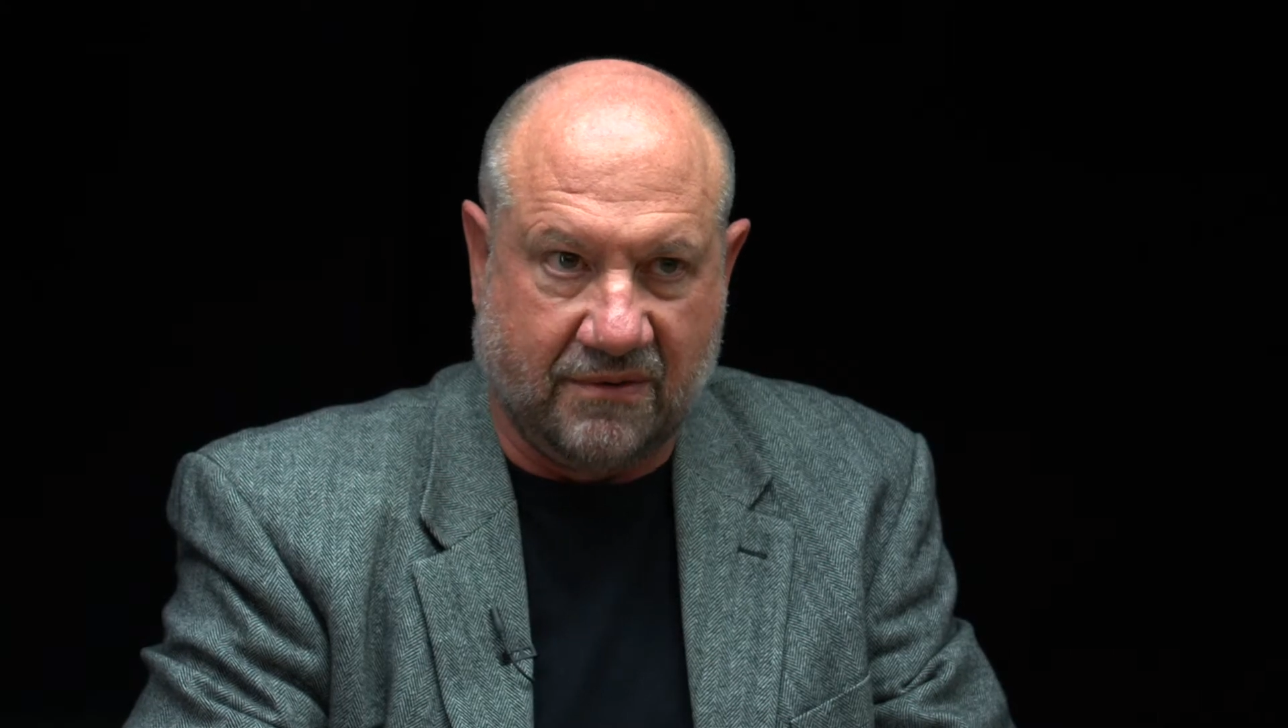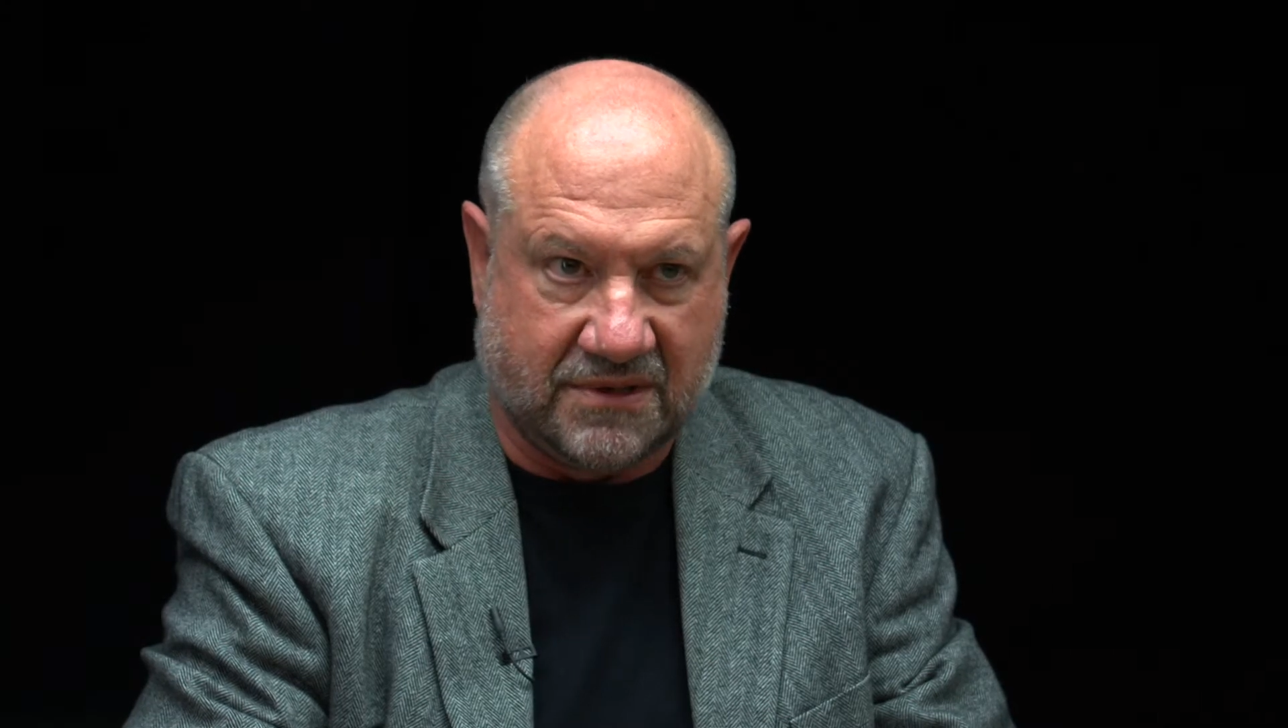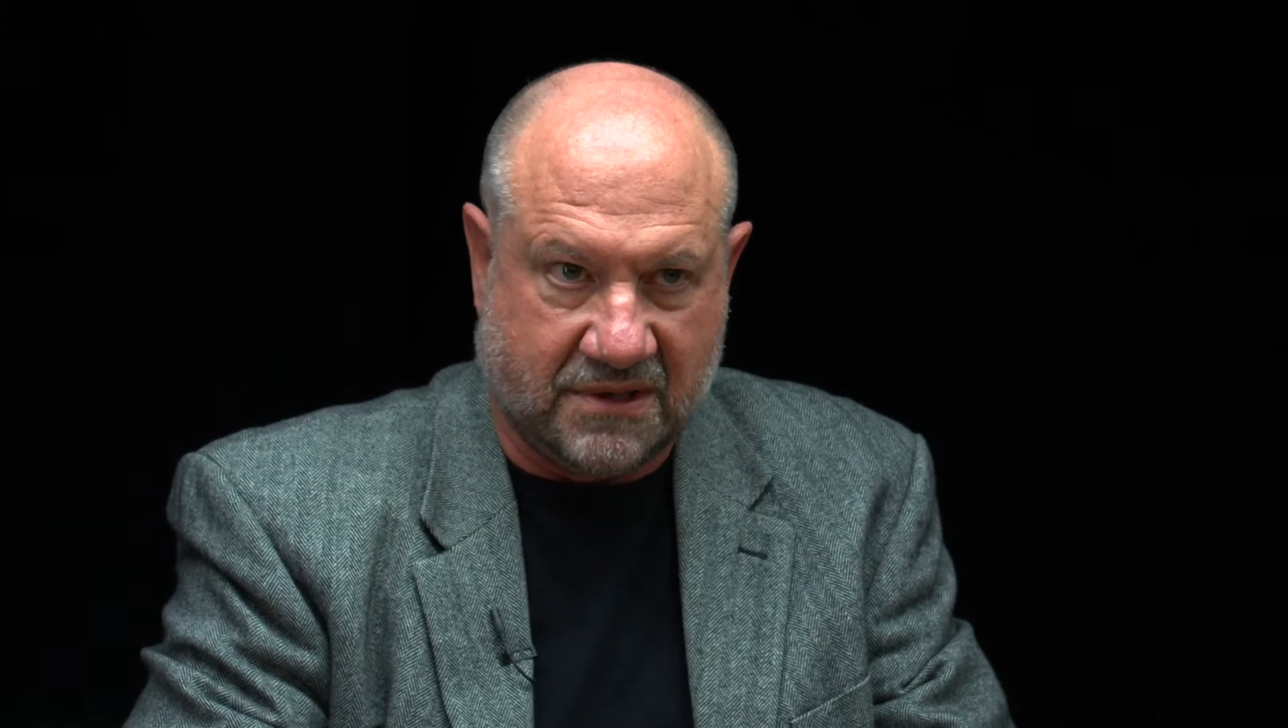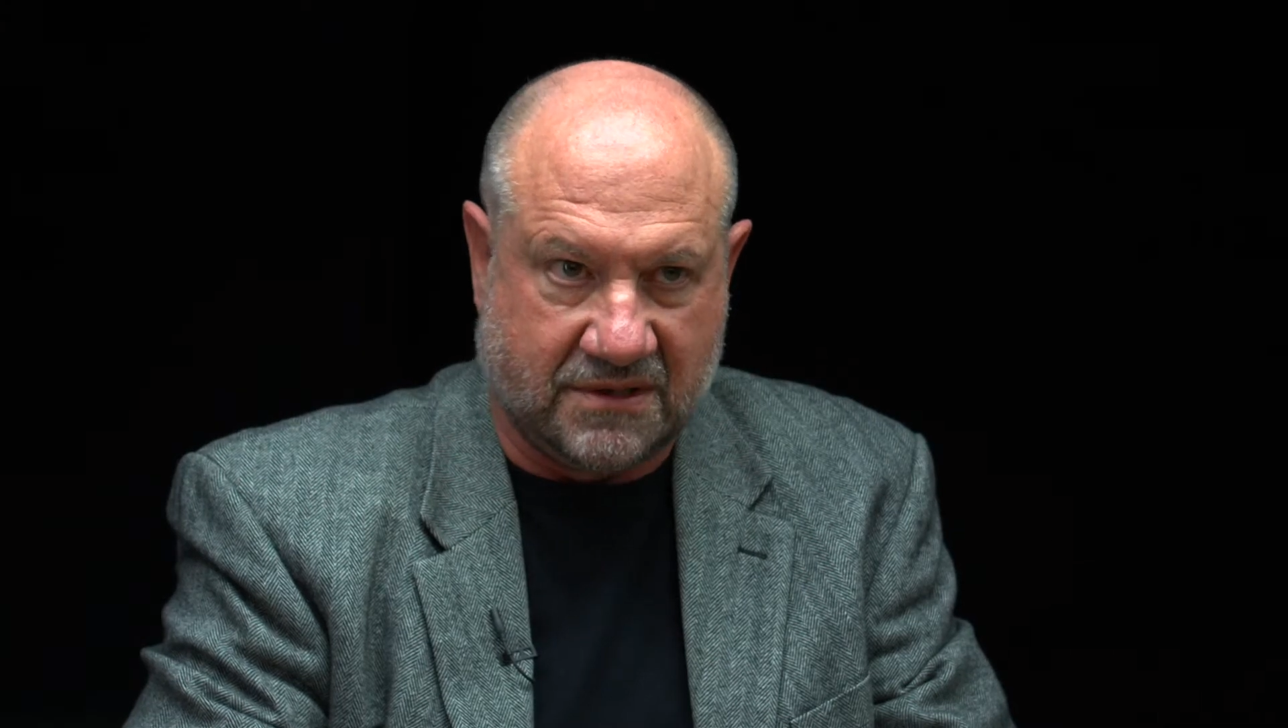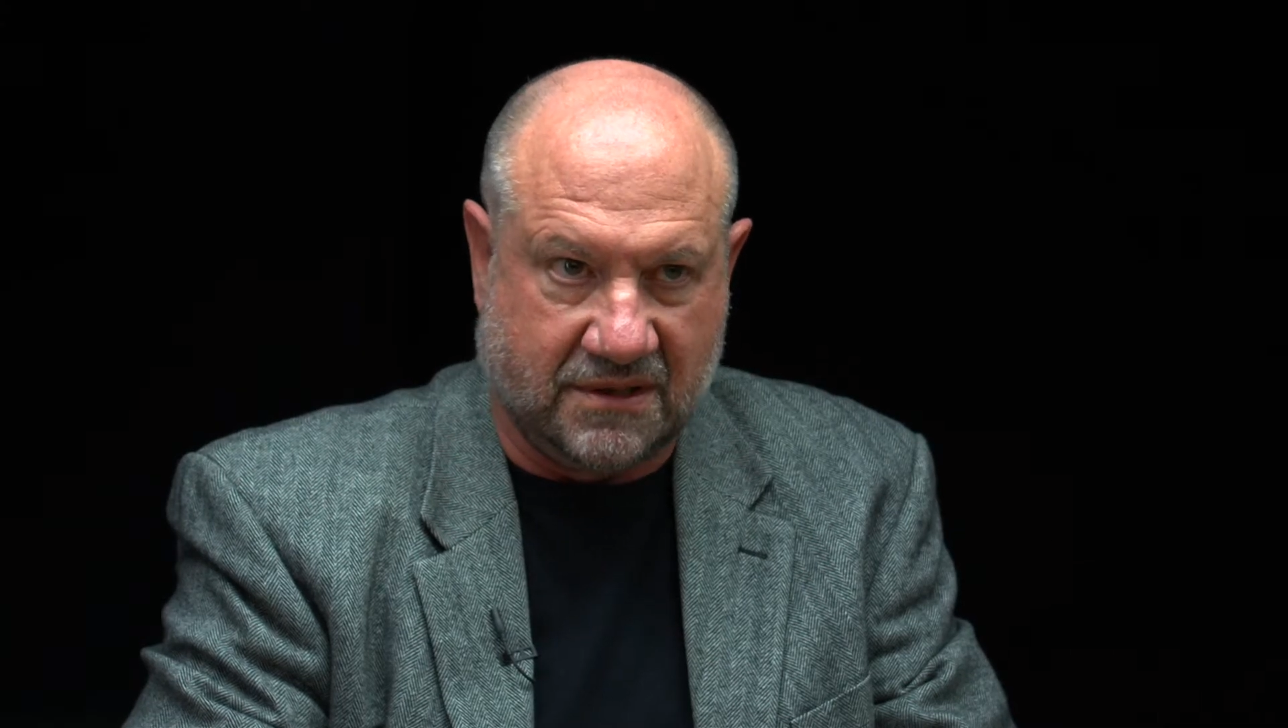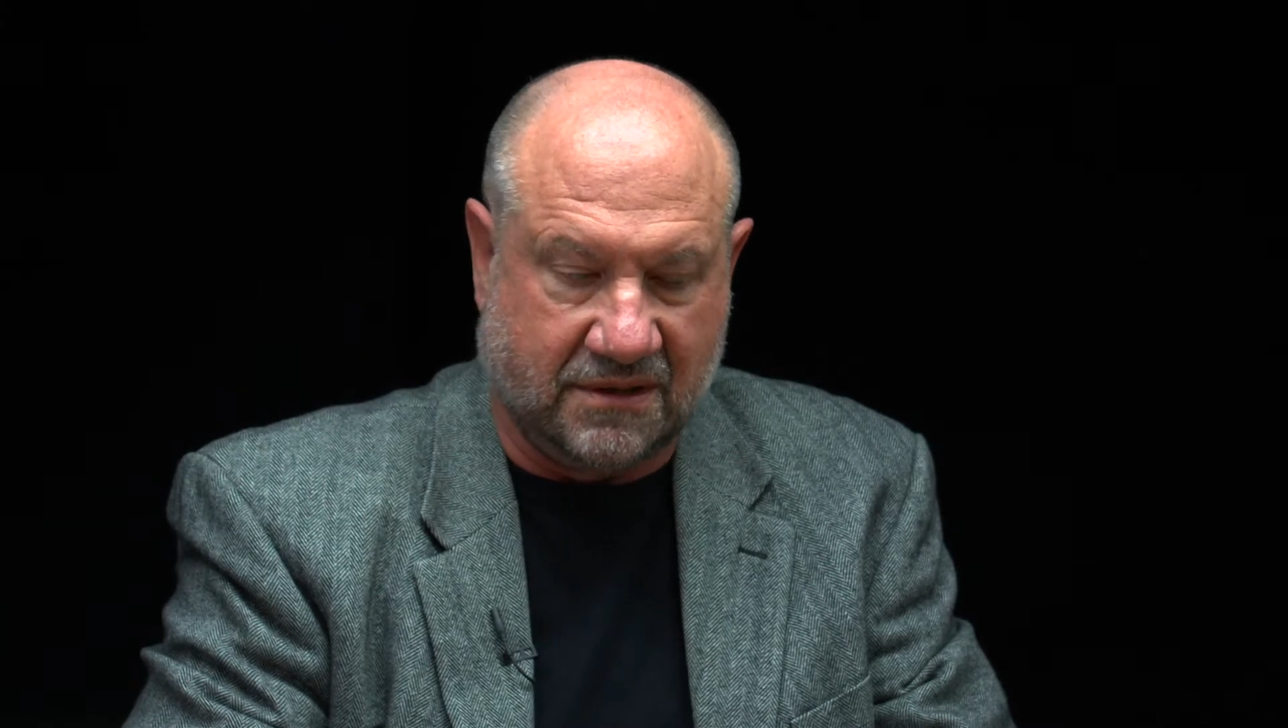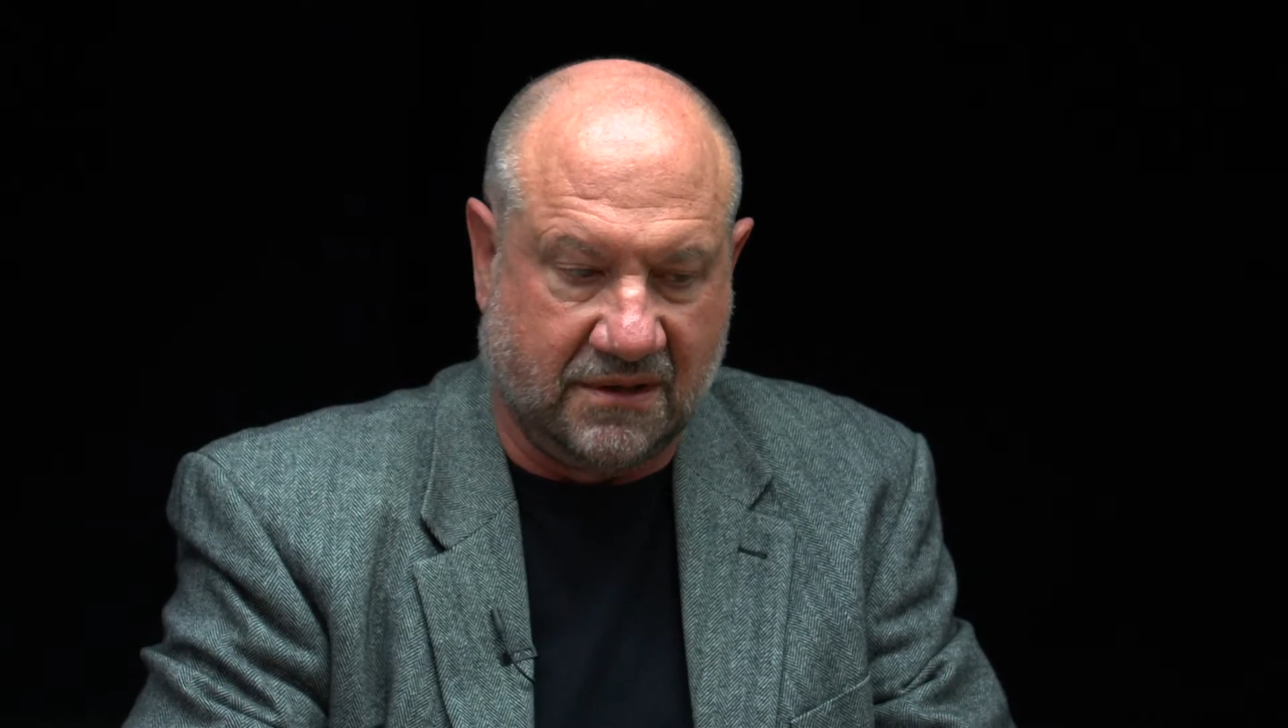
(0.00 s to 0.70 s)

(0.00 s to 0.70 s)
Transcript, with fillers: resistant.